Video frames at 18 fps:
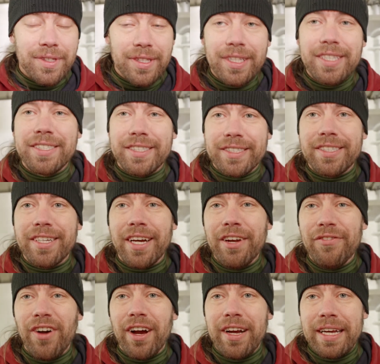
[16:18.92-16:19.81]
it's
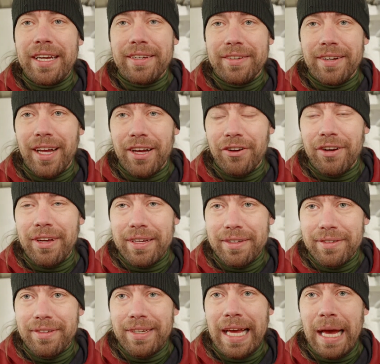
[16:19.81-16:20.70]
kind of like a
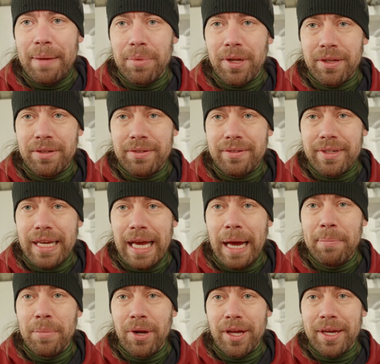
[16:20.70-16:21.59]

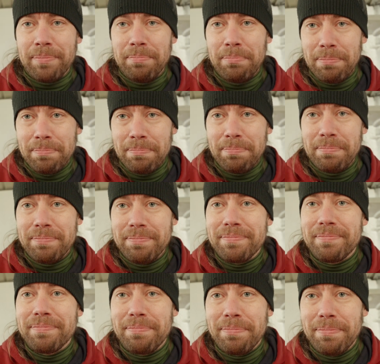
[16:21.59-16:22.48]
gambling
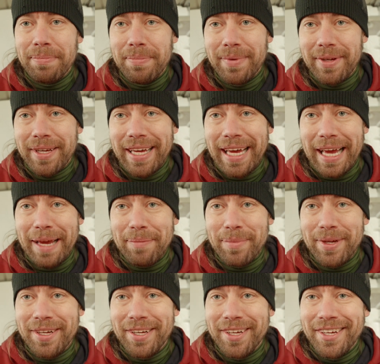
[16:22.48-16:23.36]

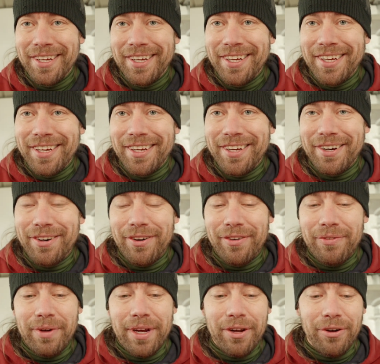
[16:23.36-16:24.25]
game
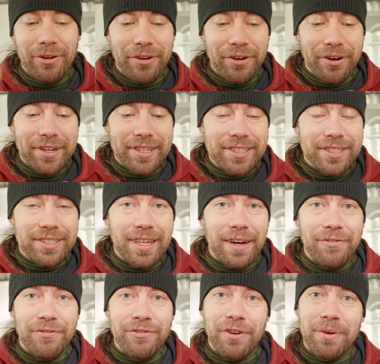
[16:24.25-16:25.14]
when ordering
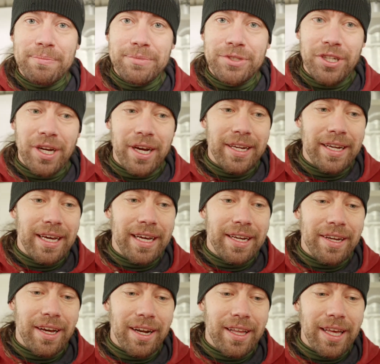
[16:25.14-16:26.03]
stuff from China
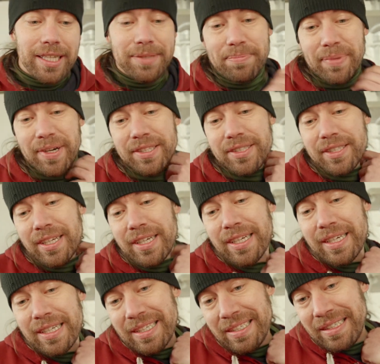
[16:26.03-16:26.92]
and AliExpress.
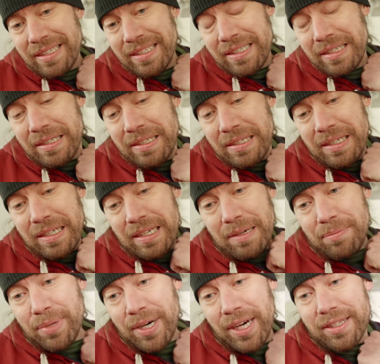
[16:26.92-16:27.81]

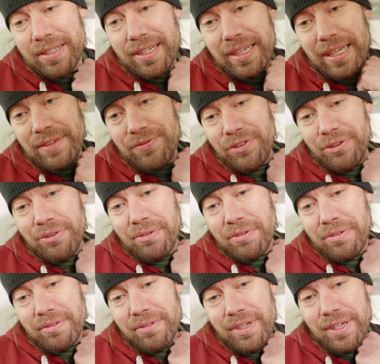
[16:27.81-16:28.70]
But if
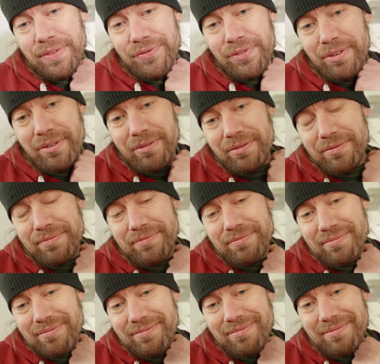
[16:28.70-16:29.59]
you
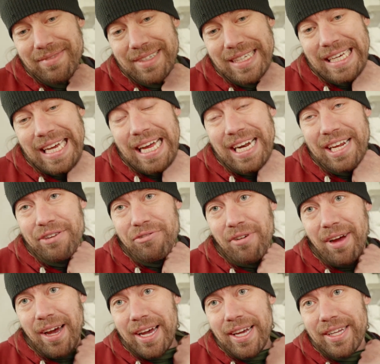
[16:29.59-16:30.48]
get it
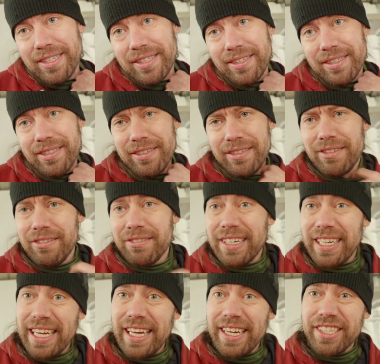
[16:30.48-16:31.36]
right, you
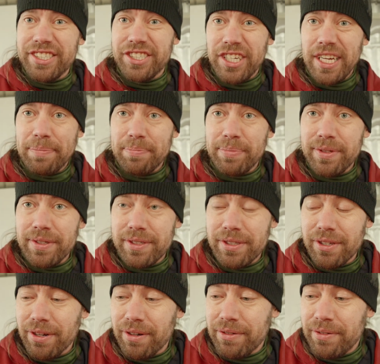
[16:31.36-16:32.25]
can get it cheap.
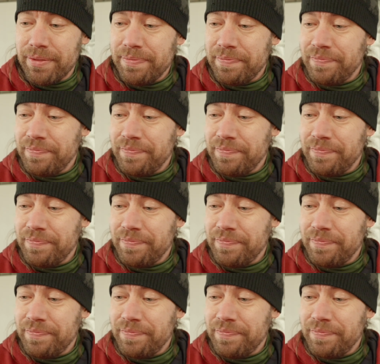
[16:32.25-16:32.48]
So,